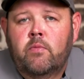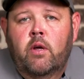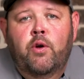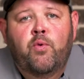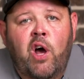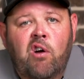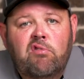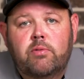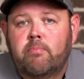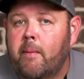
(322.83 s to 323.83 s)
And who
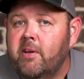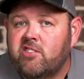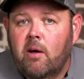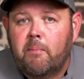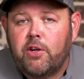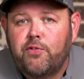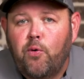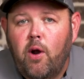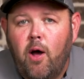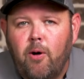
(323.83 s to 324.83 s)
knows, might be something else
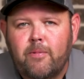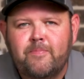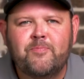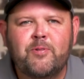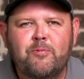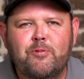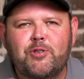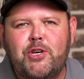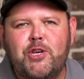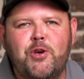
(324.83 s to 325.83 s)
for long. We'll
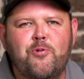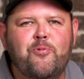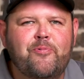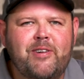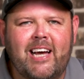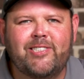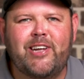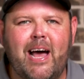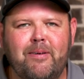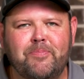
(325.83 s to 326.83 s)
see you next time.